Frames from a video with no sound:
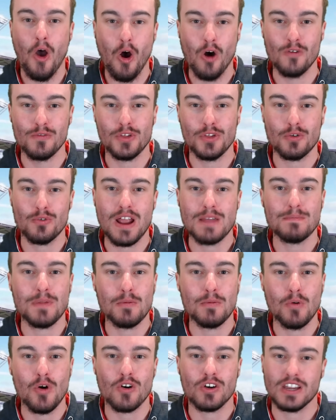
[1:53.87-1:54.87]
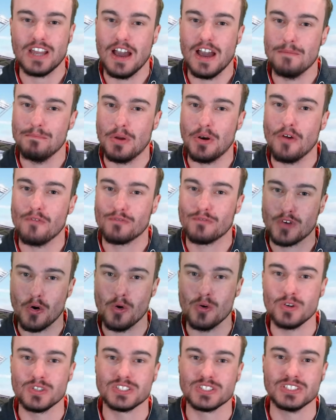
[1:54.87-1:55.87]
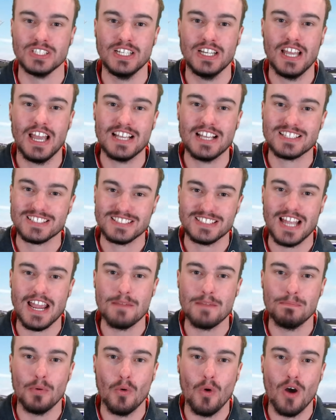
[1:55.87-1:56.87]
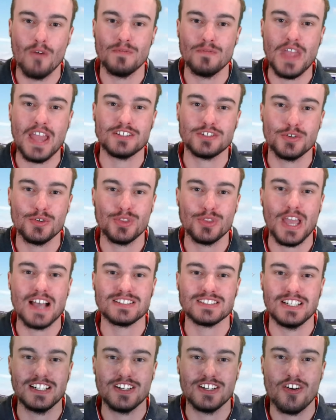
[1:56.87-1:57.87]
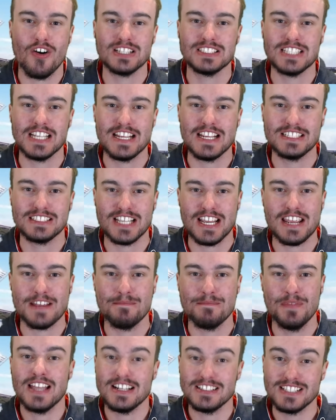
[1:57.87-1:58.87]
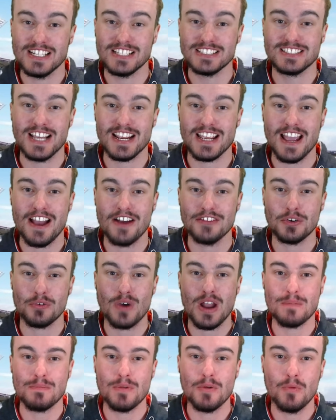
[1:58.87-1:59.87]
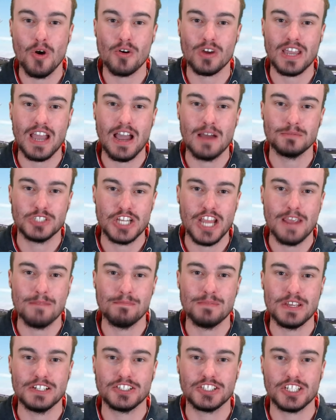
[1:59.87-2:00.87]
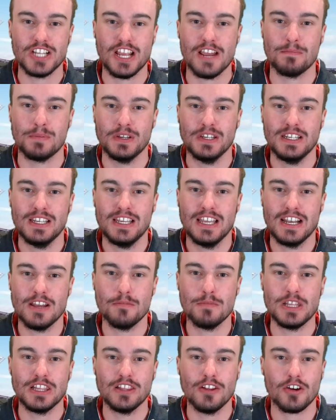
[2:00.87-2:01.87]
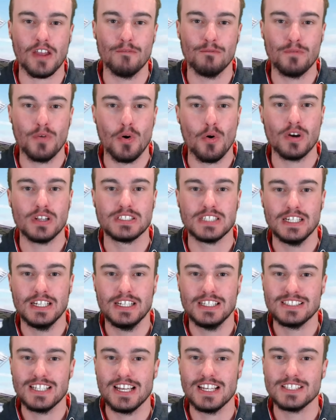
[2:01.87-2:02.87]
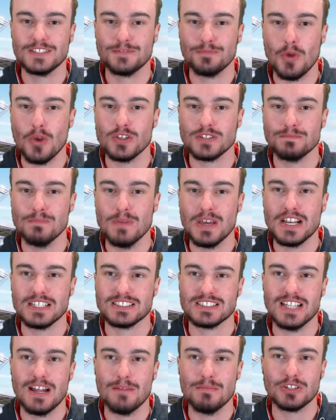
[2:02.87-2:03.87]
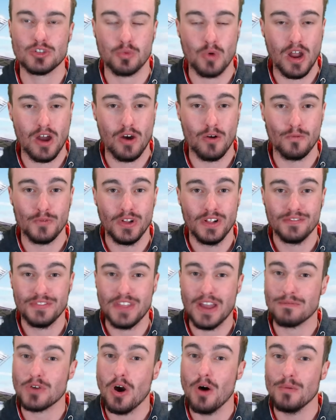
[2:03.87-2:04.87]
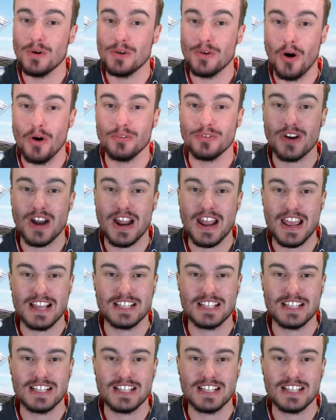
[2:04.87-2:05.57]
of the Rugby World Cup, but of course a staple of that two thousand nineteen team. They did take out the Rugby World Cup Championship, and he'll be looking forward to his first minutes. Number twelve, they've gone with Andre